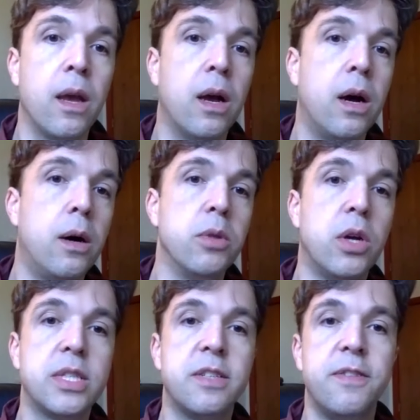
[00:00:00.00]

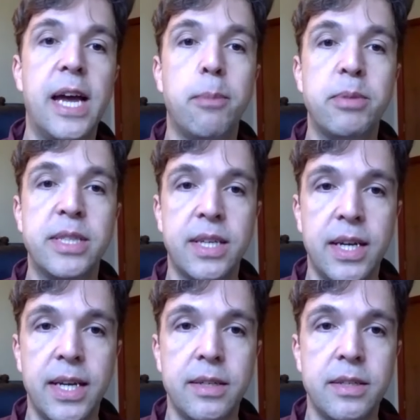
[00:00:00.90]
Loss of
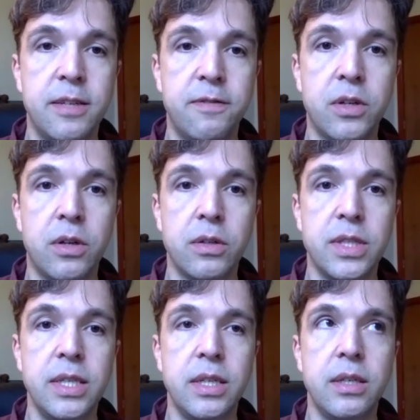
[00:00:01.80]
appetite,
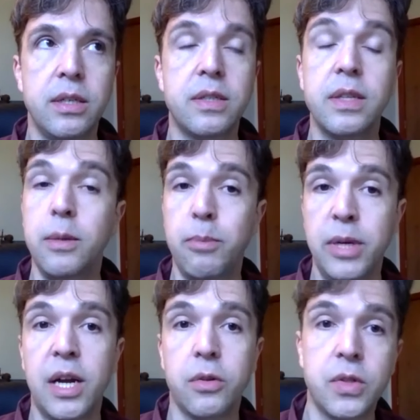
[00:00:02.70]
difficulty
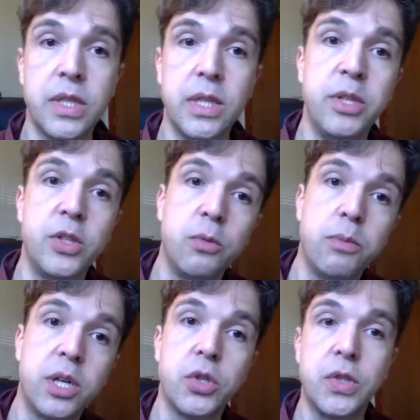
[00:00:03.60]
sleeping, either sleeping too
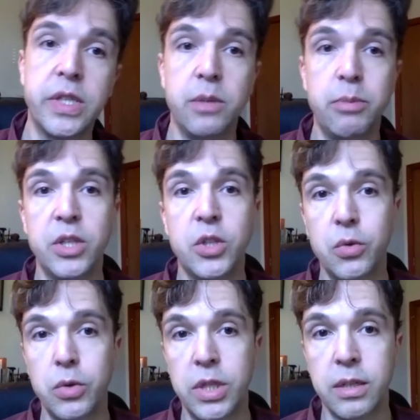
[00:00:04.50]
much or sleeping
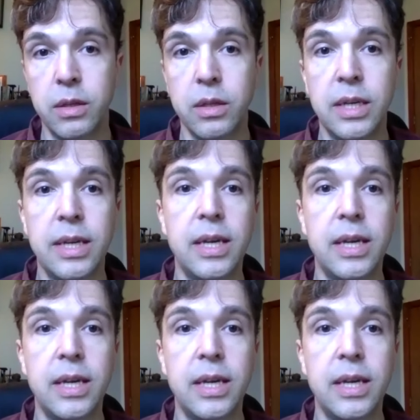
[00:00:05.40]
too little.